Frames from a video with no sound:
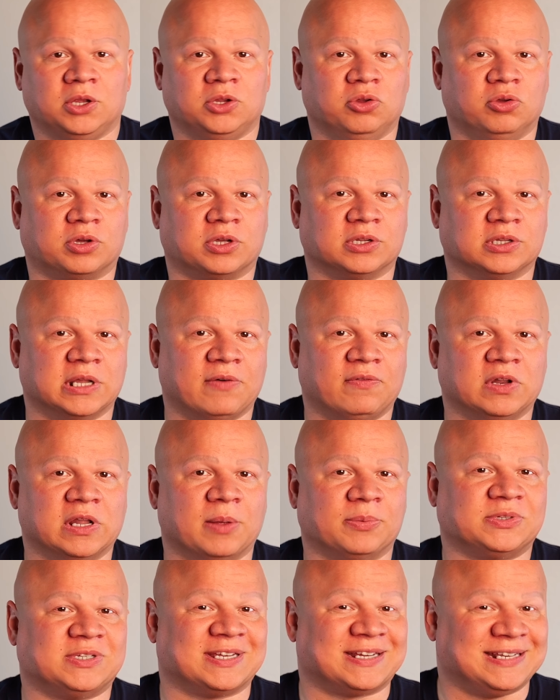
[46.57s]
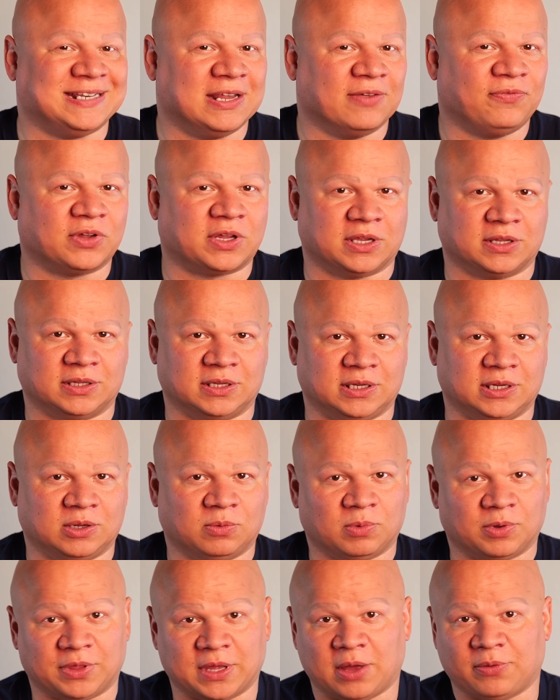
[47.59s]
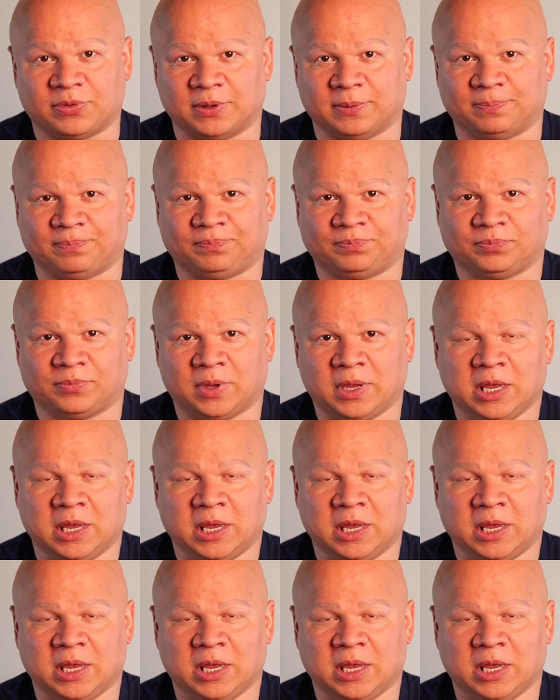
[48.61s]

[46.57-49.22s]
You can level up significantly without them,